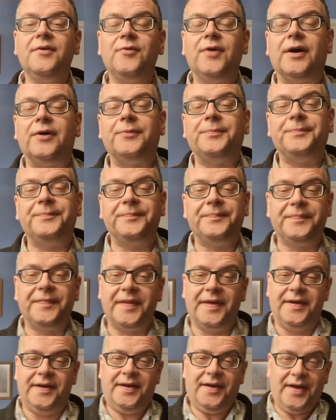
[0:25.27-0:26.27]
Well,
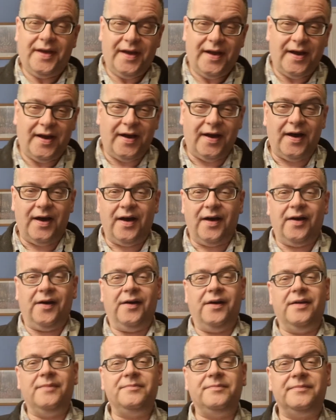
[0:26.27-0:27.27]

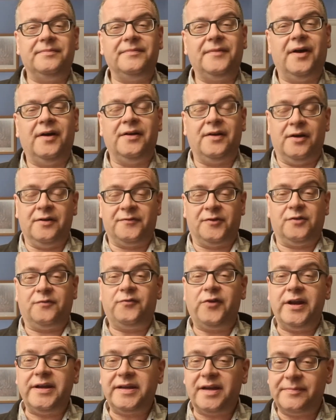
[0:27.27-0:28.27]
I've got a
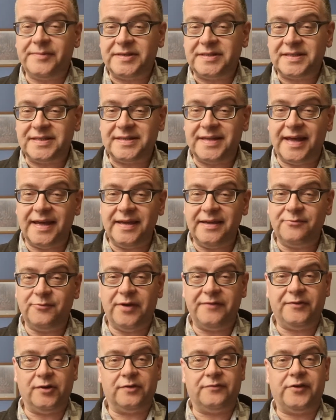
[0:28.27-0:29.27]
friend coming to stay.
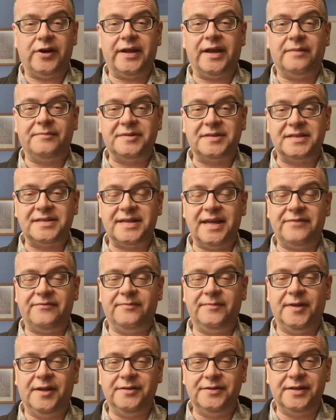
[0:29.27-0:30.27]
We've got a friend coming to stay
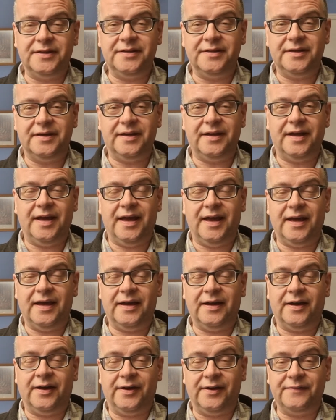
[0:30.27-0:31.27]
from London
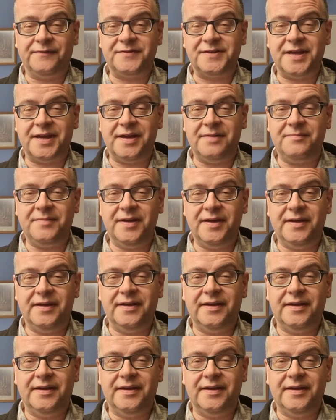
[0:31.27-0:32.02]
at half term.